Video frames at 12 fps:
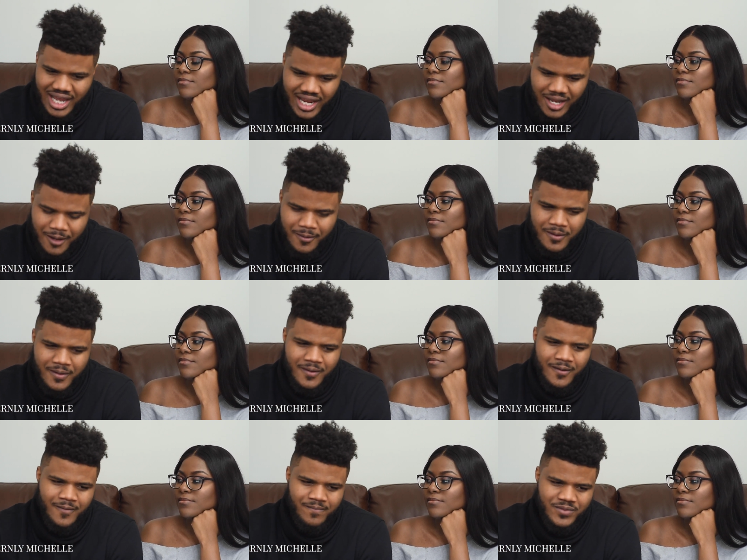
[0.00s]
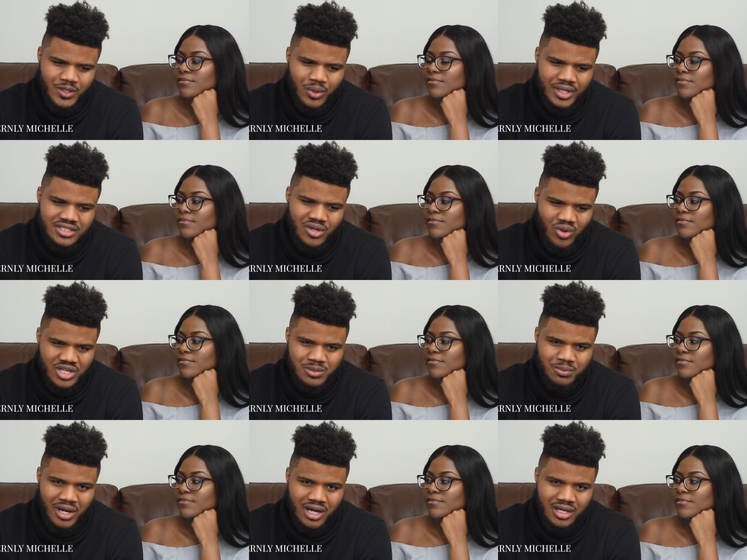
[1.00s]
Speaker 1: like quick to
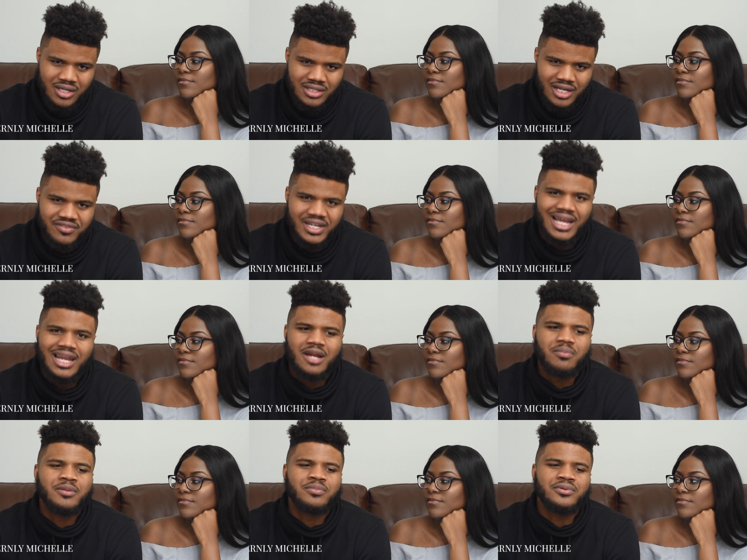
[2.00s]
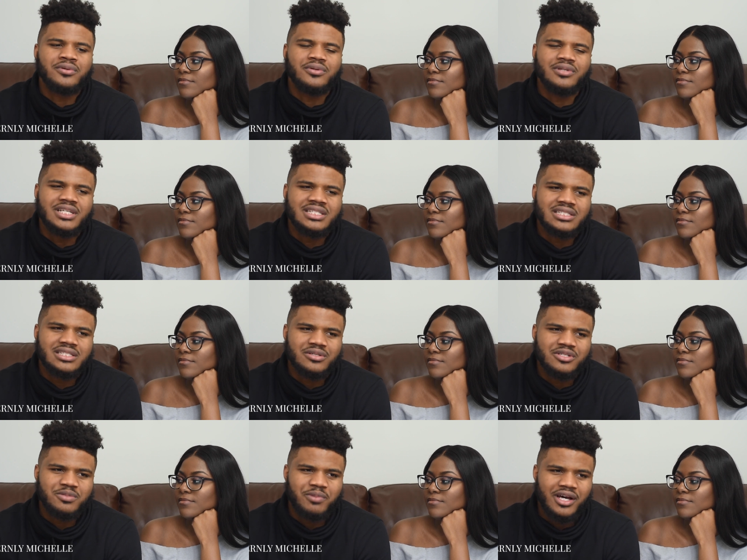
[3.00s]
respond. I feel like a lot of people listen
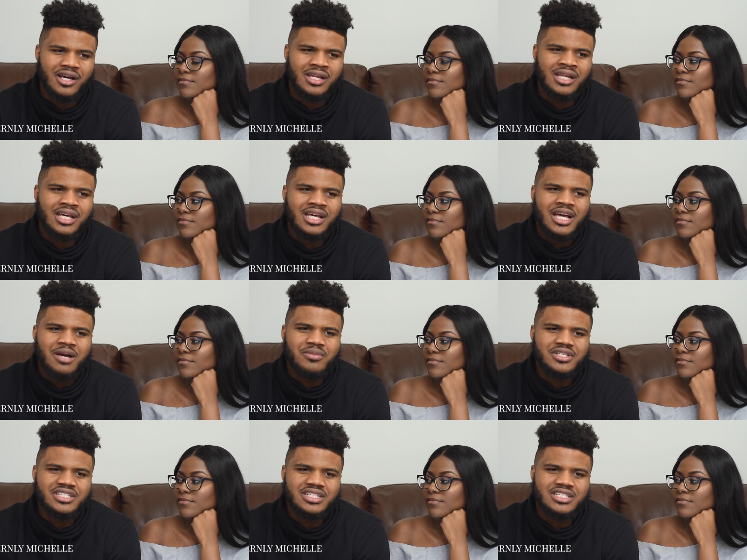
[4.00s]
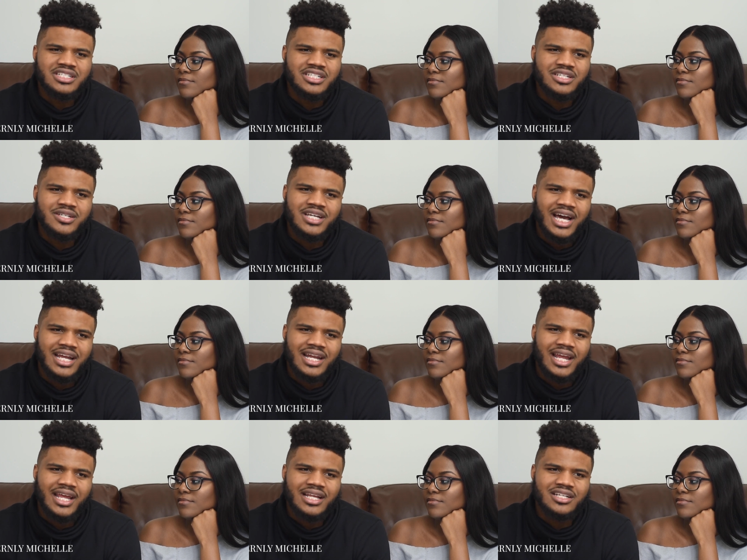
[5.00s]
to respond, but she kind
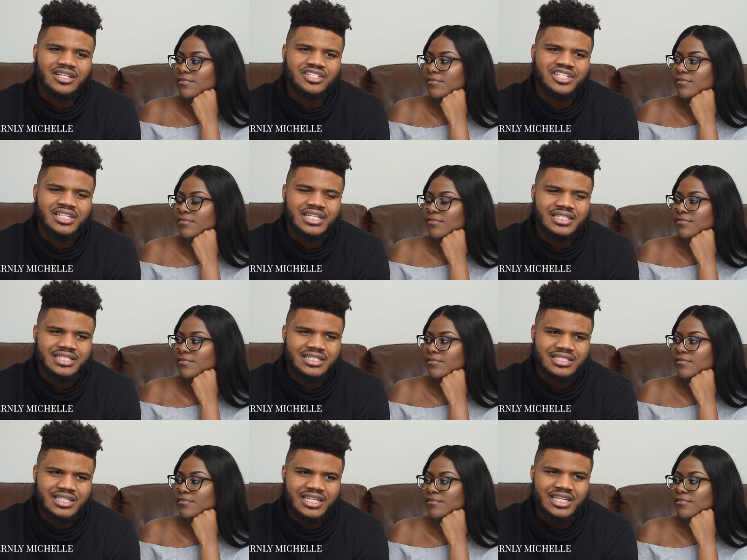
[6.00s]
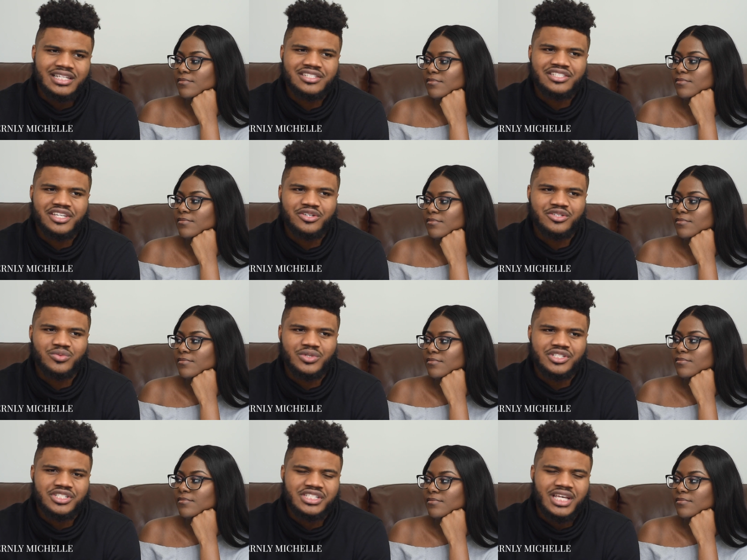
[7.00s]
of like, she listens and then considers
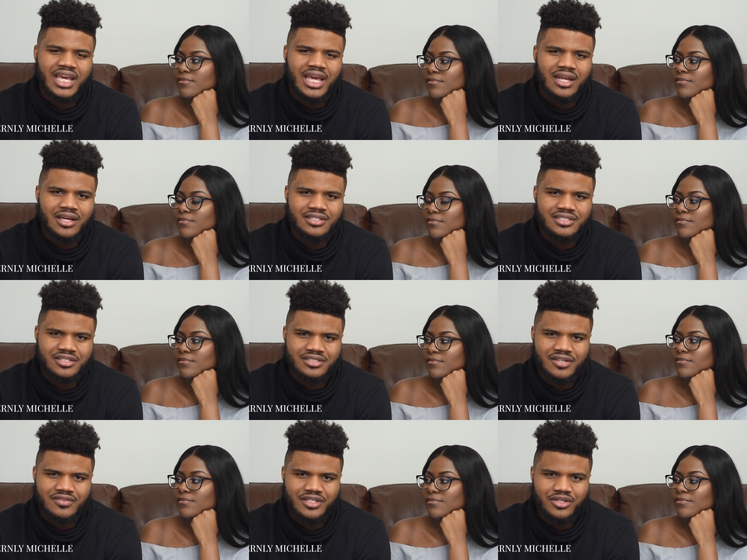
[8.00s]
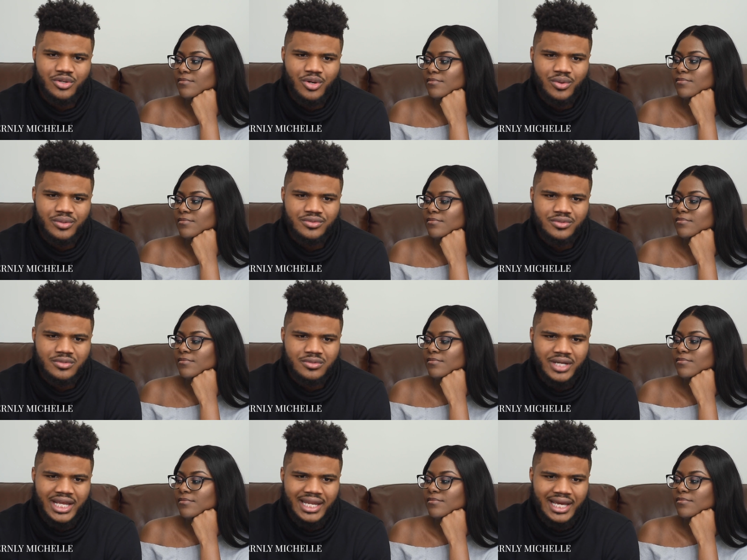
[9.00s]
what you're saying and considers everything you're going
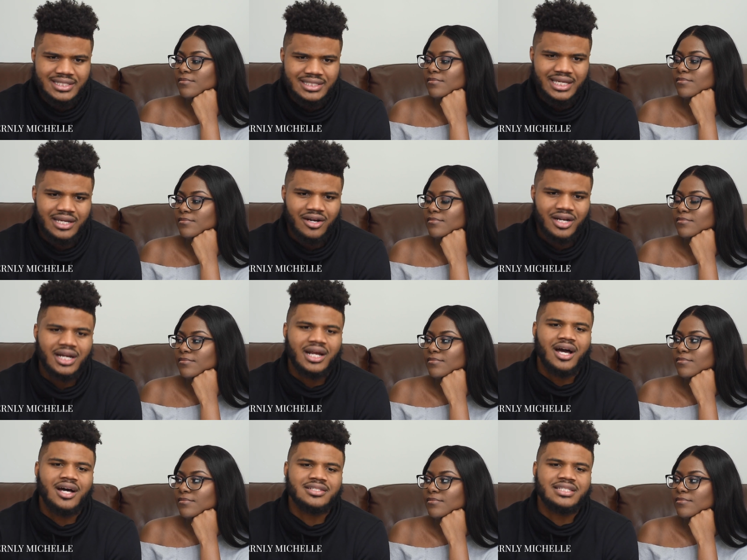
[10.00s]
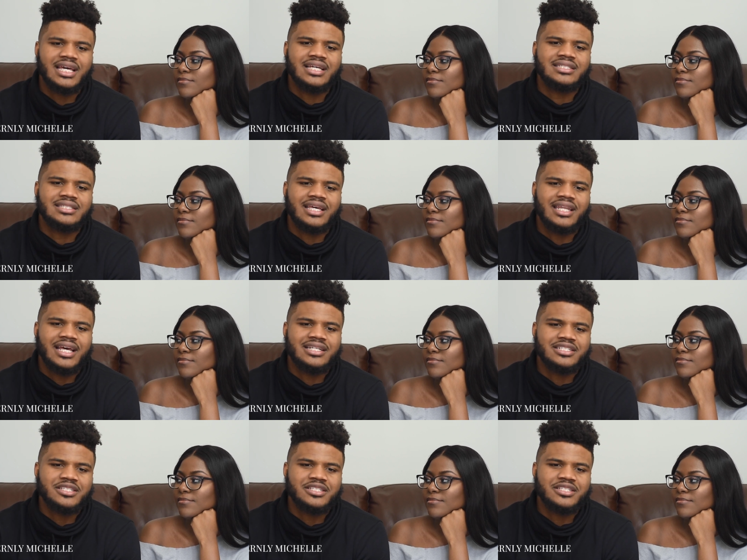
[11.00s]
through and likes to get all of the context, and that